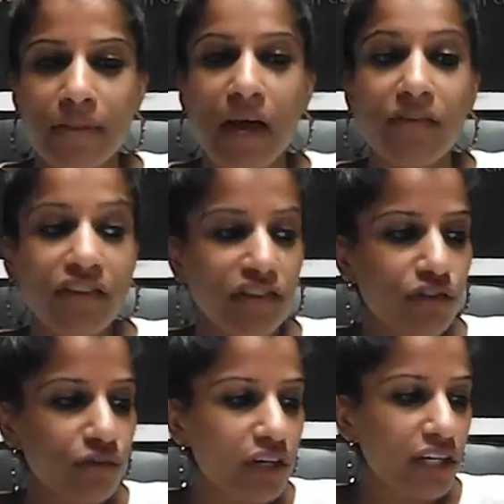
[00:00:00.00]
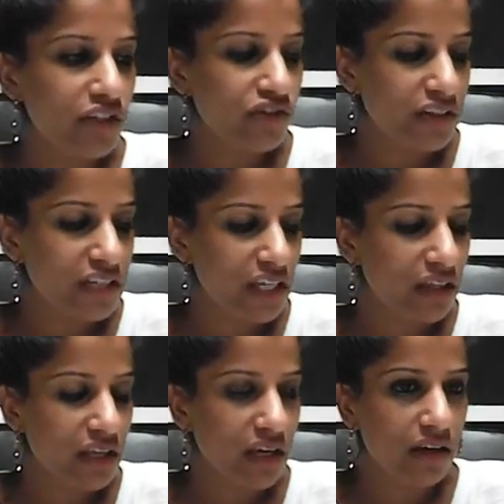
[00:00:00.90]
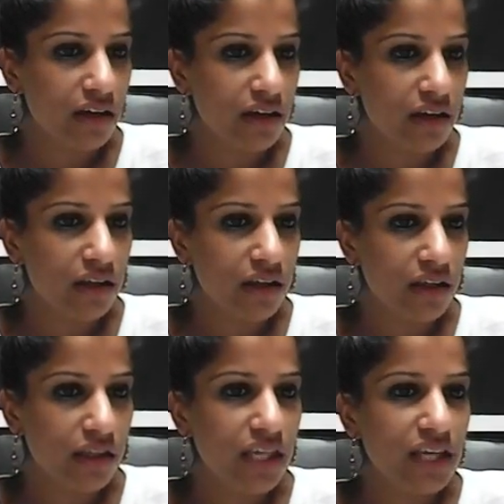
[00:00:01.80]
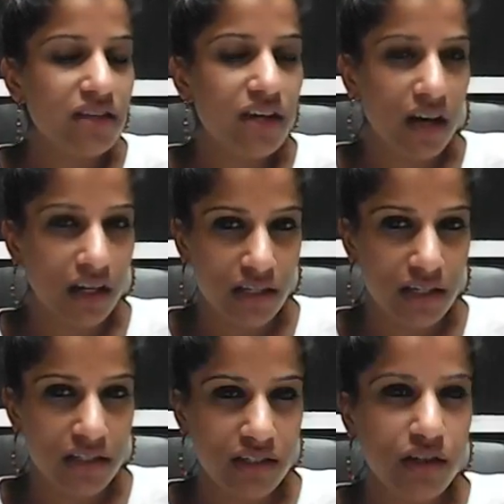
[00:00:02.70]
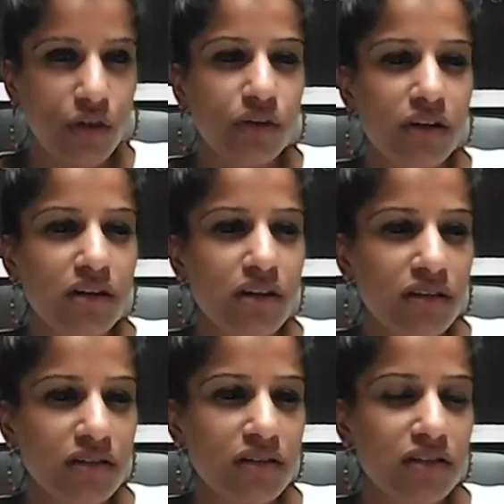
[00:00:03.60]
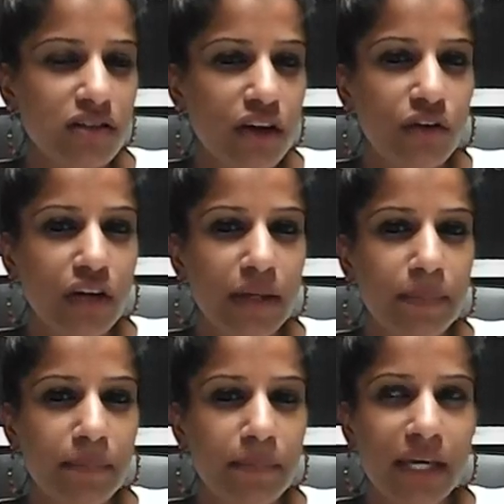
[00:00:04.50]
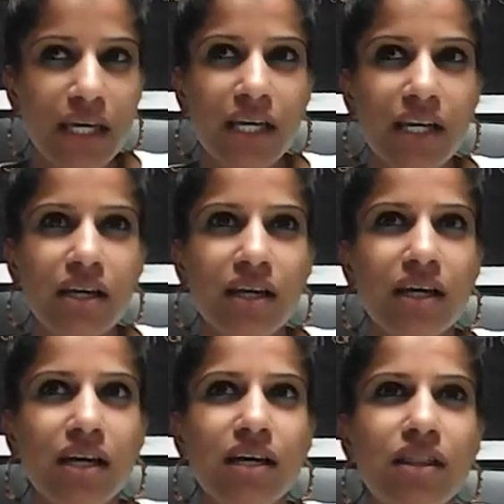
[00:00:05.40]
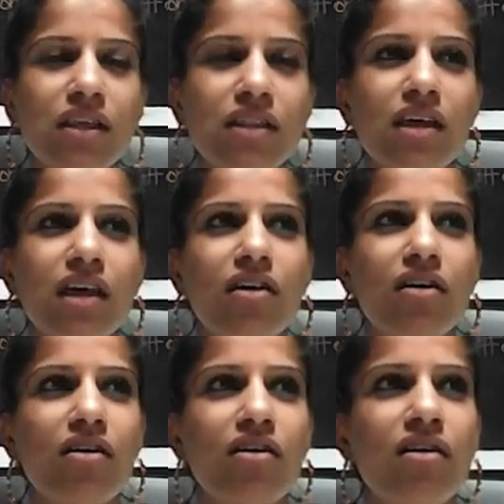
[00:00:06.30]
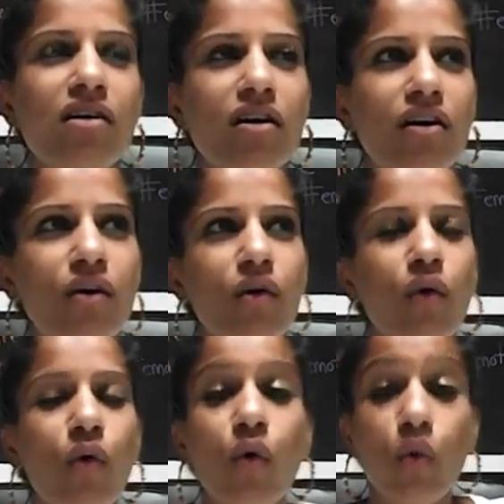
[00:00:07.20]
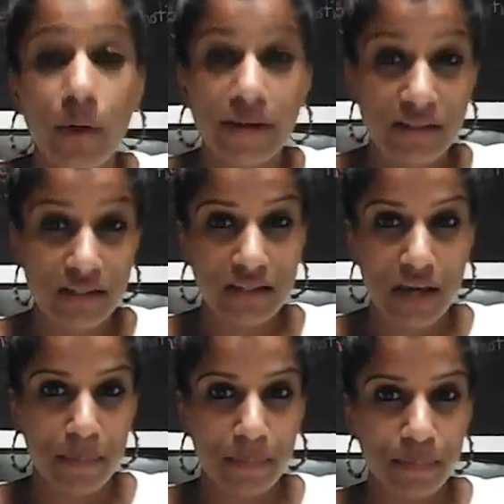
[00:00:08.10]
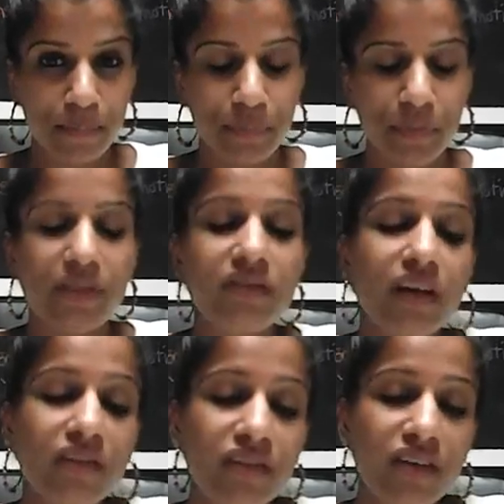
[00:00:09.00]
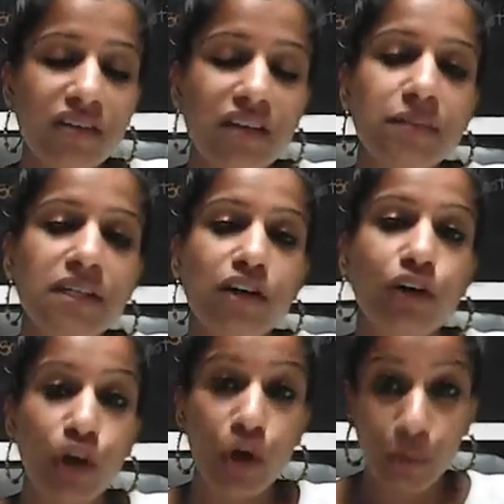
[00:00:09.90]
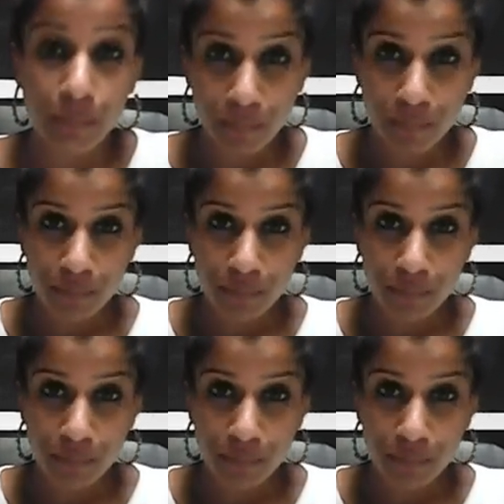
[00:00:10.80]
And this is a really interesting thing. These colors don't necessarily mean that they are always the same. This exercise can be done at home.